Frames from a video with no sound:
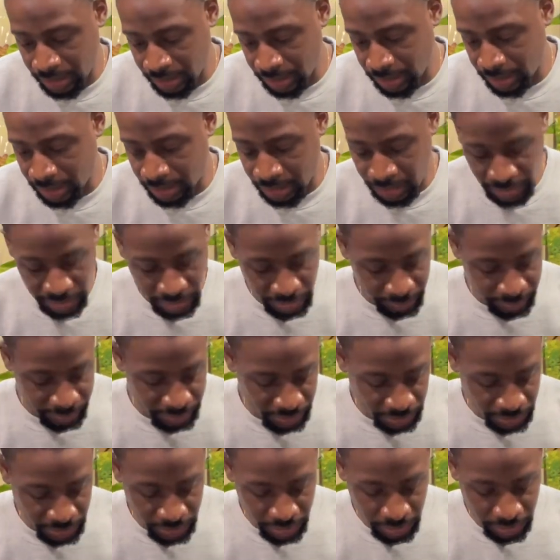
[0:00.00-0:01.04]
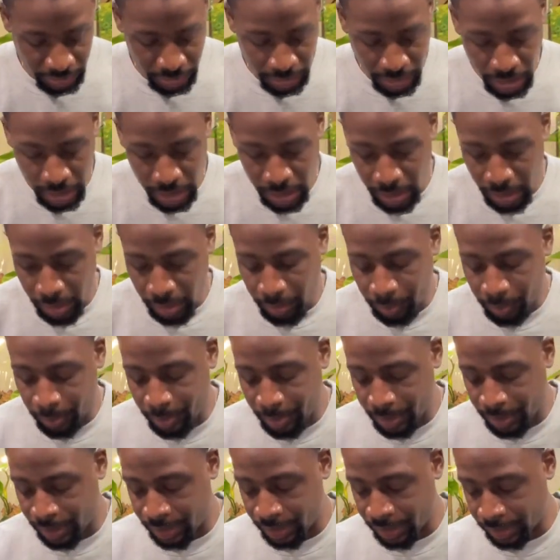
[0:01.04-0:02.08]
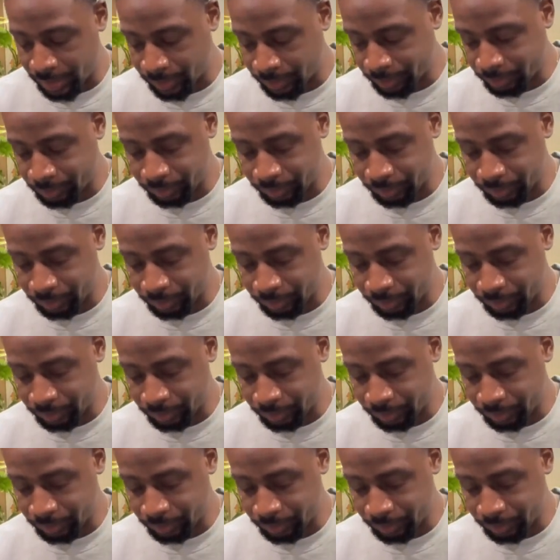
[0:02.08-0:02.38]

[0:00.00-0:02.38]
it and I keep saying it, but